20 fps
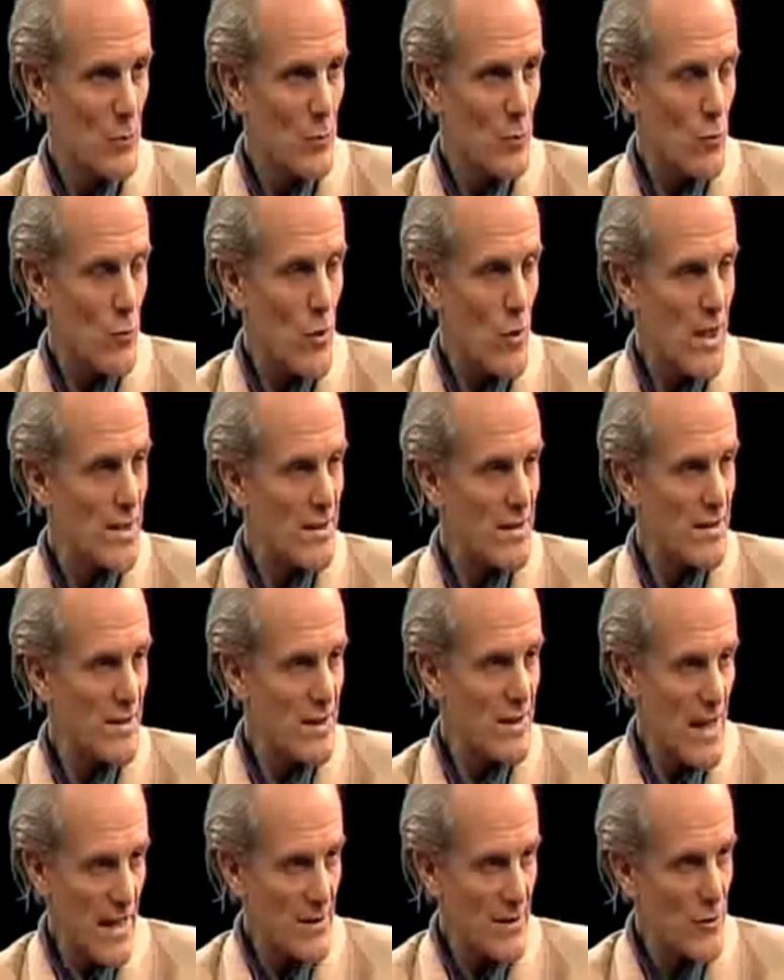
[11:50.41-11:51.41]
what
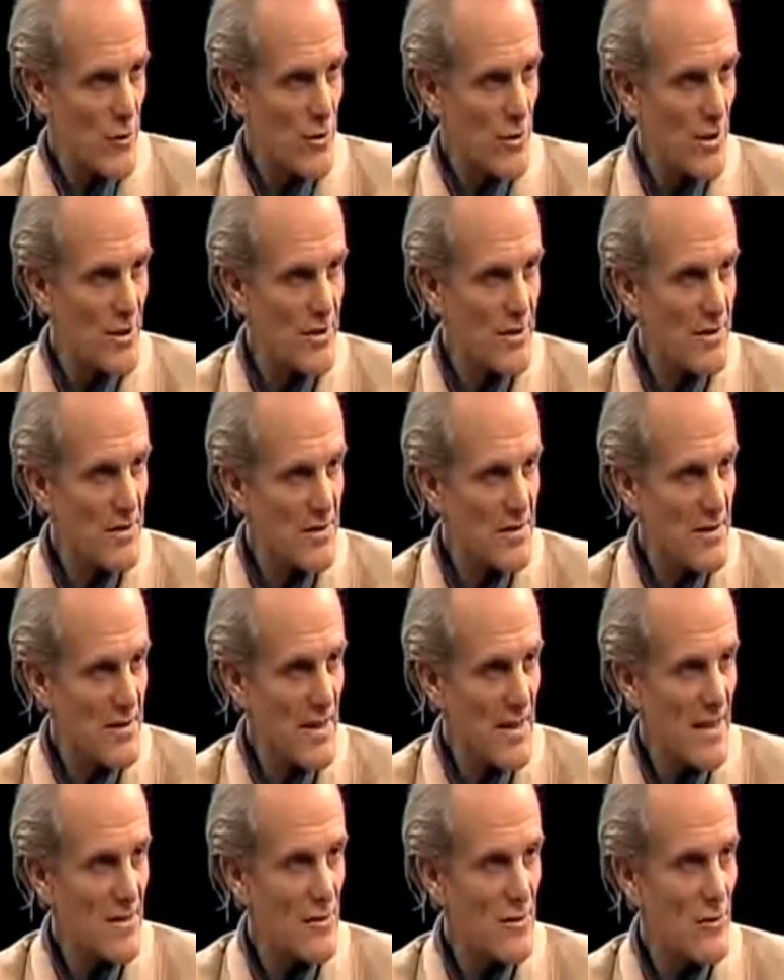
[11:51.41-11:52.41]
led to this
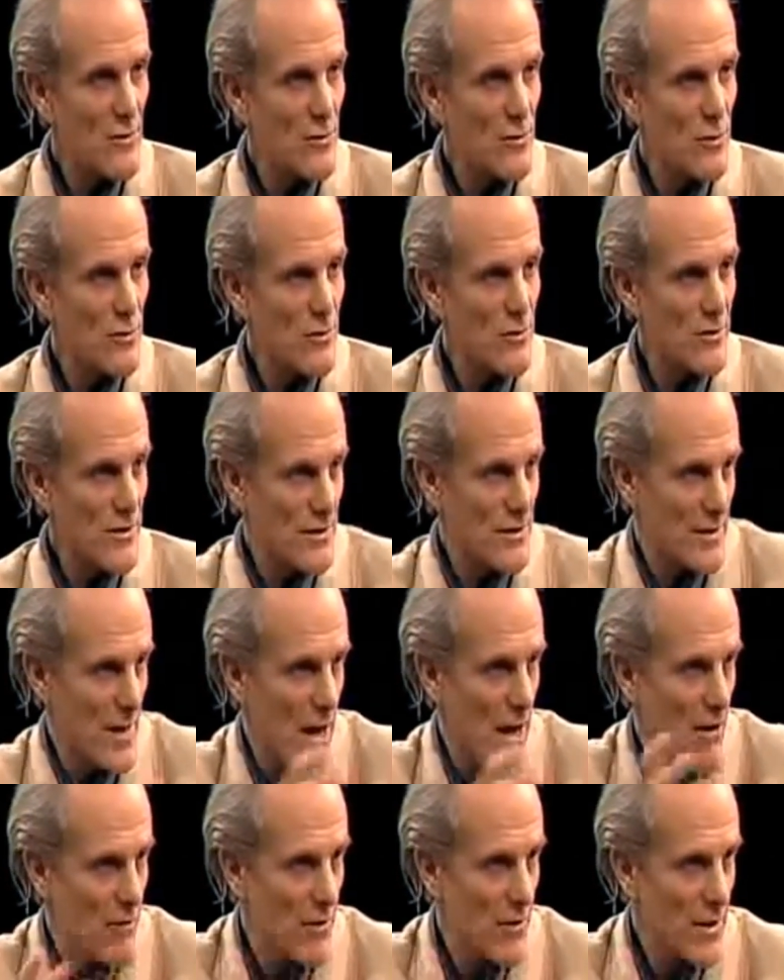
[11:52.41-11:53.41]

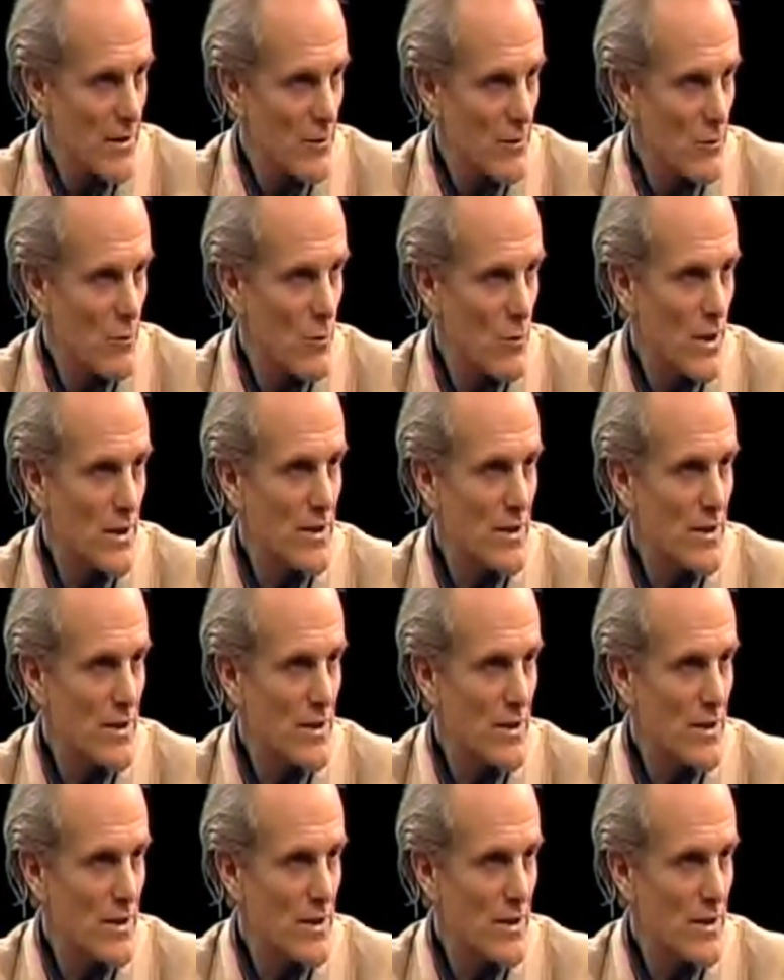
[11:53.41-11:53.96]
dissolving?